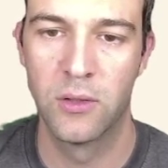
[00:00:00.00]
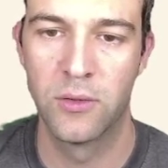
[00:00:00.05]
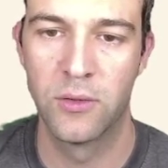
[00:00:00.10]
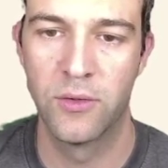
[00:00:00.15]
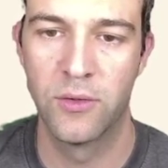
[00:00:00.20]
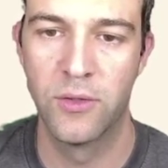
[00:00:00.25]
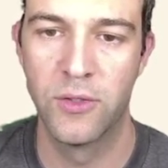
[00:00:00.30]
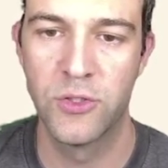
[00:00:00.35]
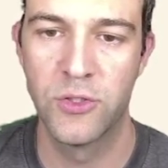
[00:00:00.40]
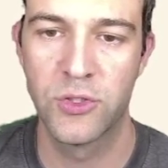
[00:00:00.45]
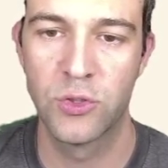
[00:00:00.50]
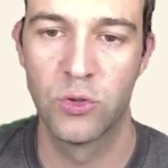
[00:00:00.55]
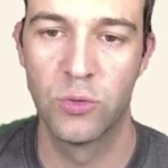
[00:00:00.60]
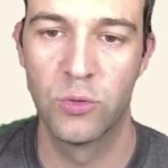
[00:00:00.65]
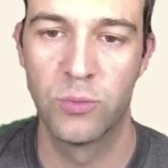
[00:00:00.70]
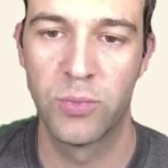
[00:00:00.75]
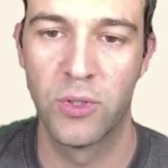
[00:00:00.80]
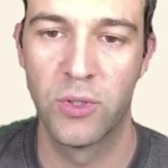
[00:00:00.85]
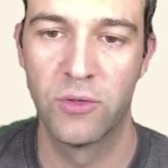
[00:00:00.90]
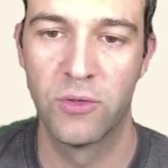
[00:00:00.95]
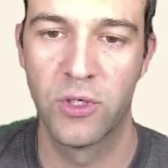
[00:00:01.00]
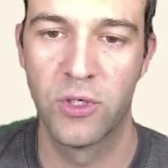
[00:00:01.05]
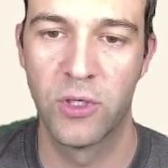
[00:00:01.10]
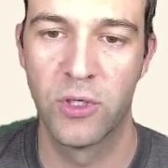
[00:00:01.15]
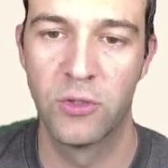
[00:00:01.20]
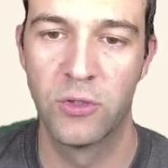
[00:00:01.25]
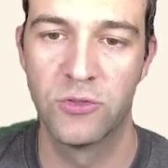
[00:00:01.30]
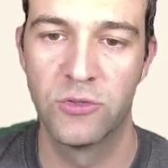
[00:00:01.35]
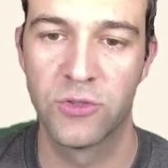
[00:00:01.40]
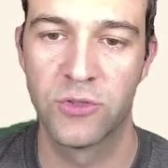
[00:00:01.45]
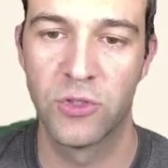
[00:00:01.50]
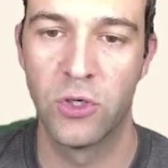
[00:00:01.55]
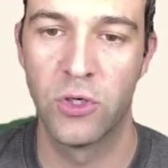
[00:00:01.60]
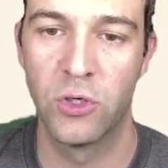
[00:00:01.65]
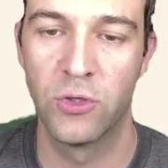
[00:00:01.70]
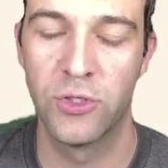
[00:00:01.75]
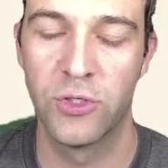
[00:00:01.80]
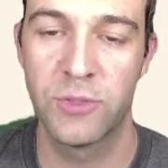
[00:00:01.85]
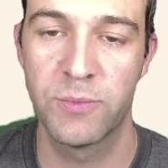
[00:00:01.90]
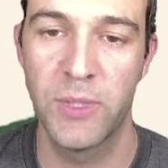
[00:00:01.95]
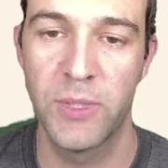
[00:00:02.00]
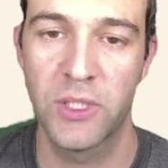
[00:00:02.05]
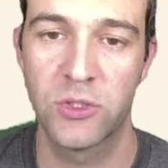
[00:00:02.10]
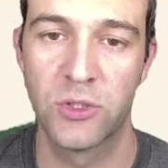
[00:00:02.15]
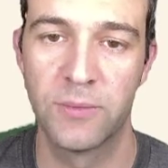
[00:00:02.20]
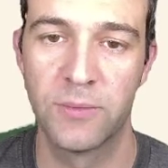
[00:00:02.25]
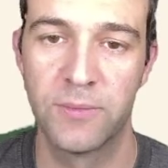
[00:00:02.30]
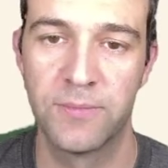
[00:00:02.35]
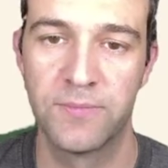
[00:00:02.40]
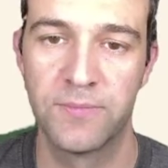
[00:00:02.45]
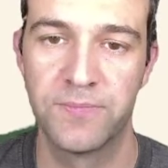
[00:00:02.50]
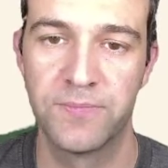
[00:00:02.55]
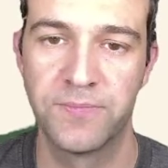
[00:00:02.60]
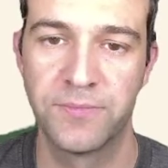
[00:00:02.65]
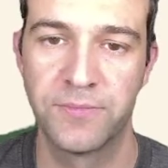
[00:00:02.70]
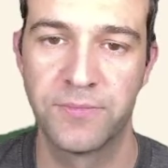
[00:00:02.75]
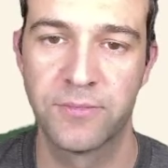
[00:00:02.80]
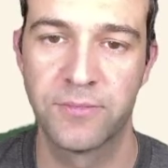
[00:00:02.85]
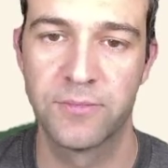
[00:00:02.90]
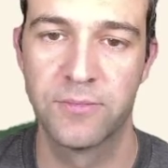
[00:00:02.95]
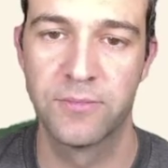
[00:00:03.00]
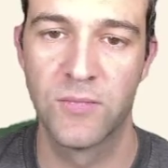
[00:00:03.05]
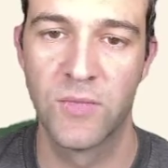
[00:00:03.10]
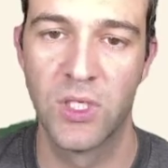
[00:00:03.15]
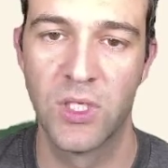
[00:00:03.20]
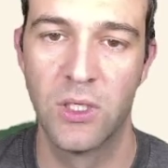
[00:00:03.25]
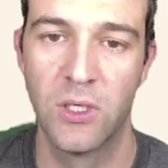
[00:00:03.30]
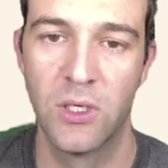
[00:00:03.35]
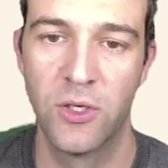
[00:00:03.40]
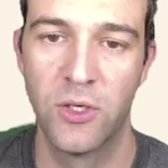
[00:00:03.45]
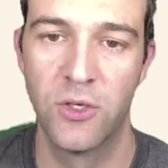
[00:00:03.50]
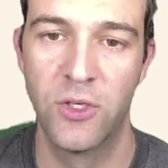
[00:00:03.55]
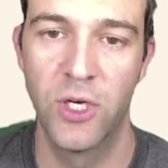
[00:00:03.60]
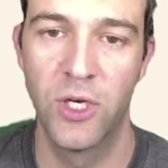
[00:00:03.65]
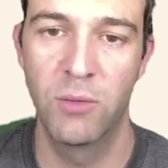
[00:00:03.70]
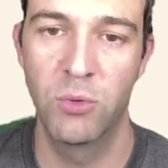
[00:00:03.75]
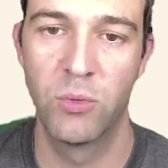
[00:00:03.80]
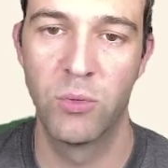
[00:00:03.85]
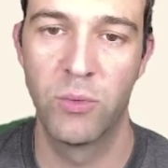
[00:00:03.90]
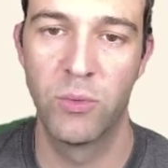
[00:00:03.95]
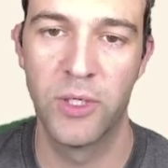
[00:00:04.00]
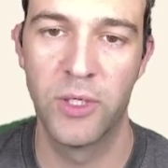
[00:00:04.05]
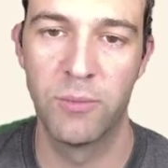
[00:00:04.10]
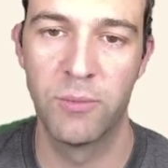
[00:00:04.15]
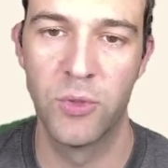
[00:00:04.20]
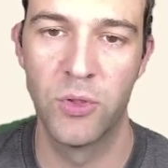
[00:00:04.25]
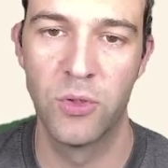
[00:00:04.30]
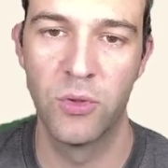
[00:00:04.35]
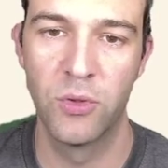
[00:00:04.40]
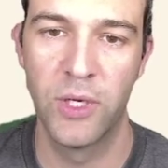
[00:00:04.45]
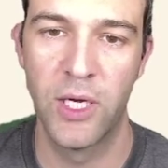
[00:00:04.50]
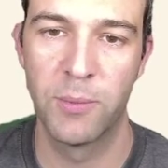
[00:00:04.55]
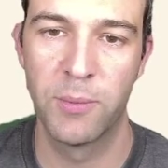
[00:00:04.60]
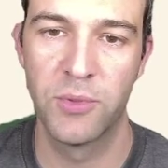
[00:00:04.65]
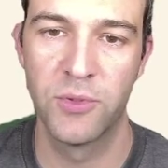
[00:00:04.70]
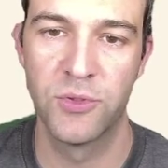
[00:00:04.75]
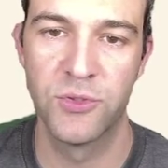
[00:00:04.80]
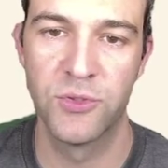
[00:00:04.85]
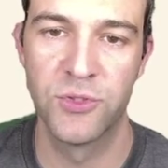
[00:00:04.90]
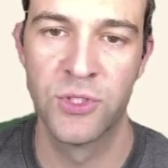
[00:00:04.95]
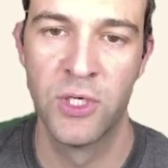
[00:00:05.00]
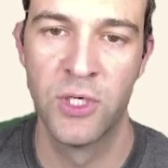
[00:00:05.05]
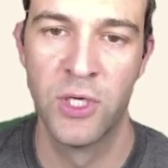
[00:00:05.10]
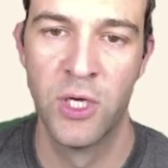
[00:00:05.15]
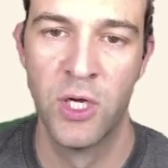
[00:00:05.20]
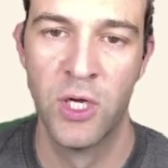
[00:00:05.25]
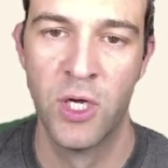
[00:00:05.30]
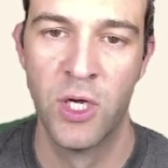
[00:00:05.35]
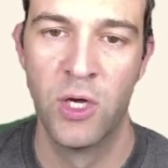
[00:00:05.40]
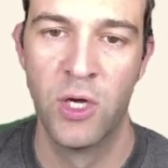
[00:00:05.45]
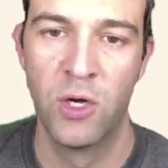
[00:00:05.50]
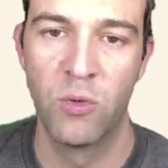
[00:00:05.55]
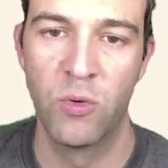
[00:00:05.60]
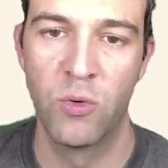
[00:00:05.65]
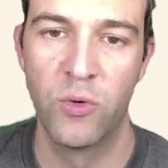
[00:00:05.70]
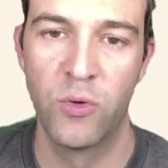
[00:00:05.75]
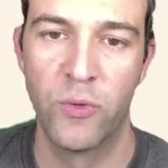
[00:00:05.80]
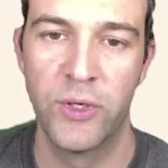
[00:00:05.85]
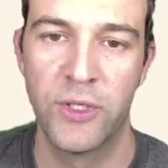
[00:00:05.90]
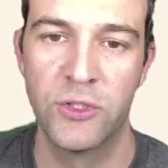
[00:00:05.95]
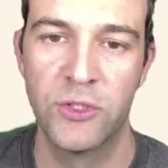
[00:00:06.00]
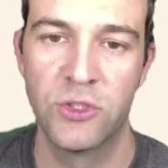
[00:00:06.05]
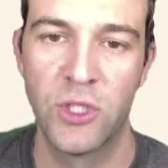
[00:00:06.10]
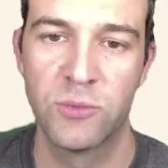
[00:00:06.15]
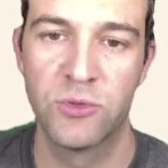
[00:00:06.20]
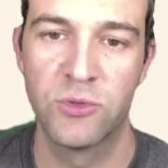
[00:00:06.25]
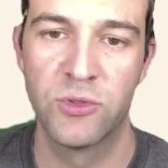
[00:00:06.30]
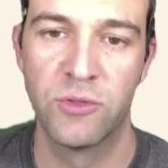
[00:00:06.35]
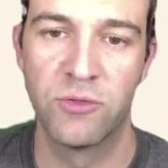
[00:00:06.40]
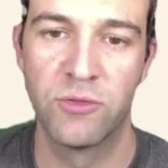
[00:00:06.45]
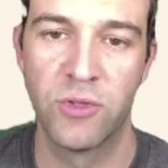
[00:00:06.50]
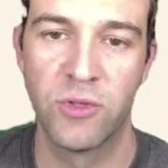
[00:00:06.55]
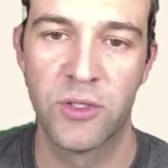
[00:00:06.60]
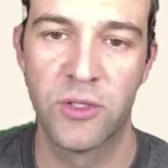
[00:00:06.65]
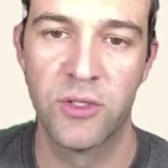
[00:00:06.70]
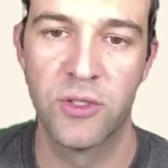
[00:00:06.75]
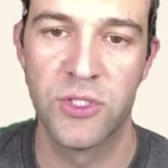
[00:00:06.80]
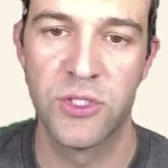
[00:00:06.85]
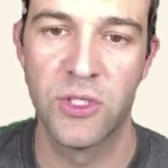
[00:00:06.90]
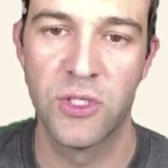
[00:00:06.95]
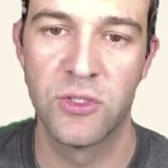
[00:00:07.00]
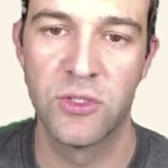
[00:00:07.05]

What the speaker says: This group of colors is called a spectrum. A double rainbow happens when raindrops reflect the sun's